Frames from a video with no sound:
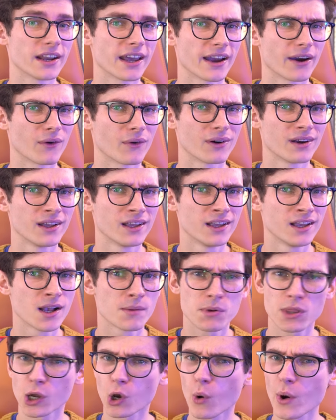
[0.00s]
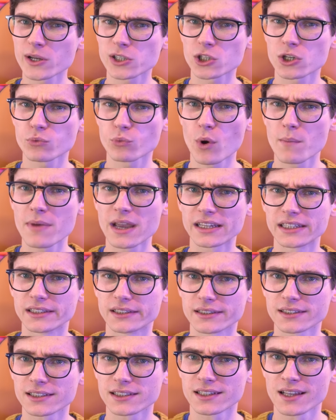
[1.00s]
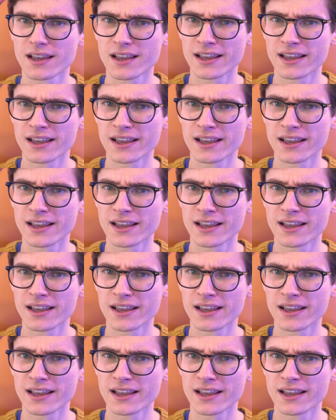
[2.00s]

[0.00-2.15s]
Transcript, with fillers: now, but the question remains,